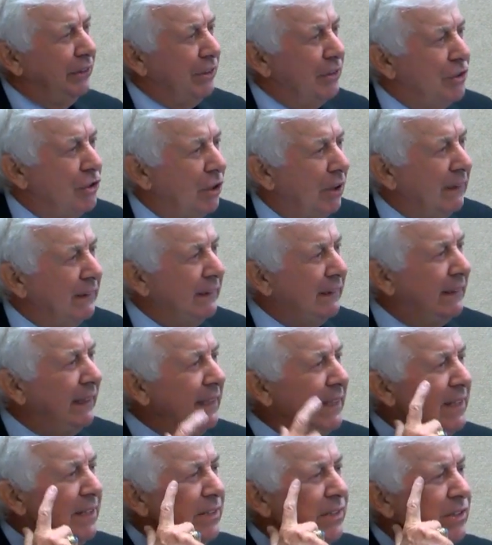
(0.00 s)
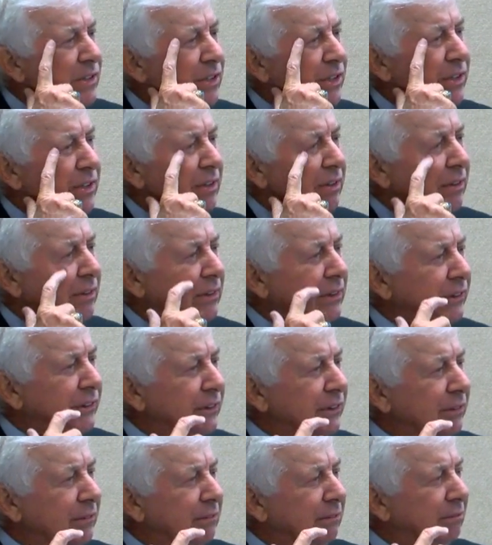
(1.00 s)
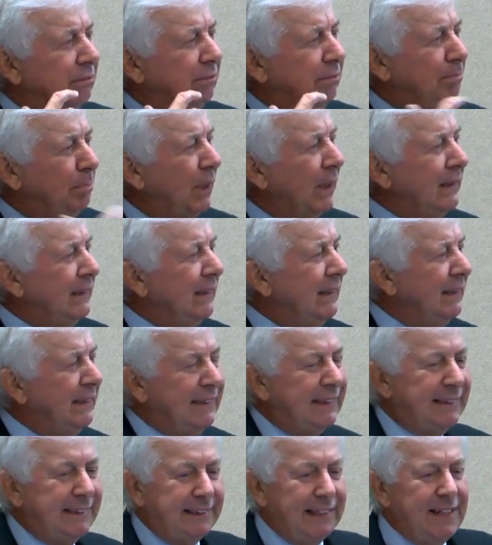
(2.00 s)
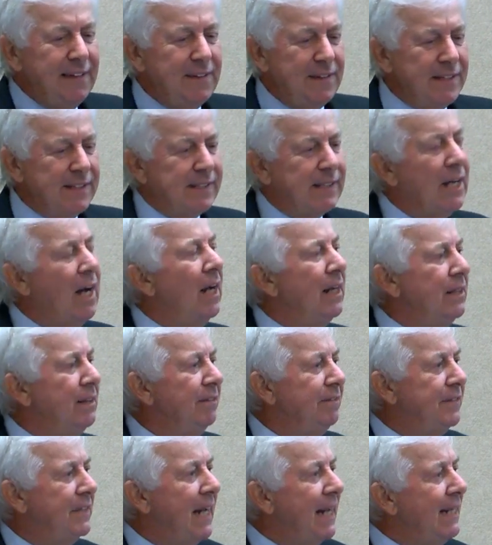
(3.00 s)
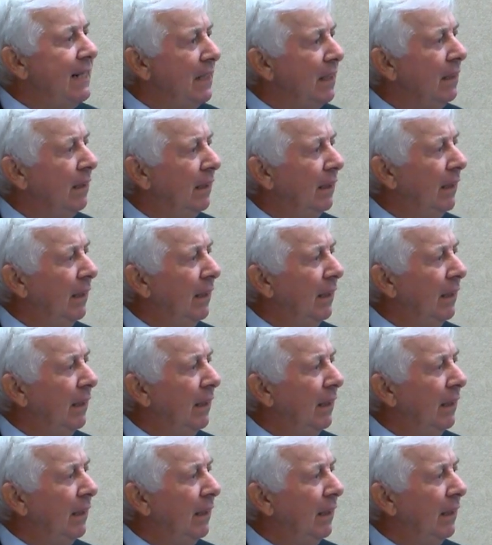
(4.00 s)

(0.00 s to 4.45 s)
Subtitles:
your trustees, does your president see this kind of data?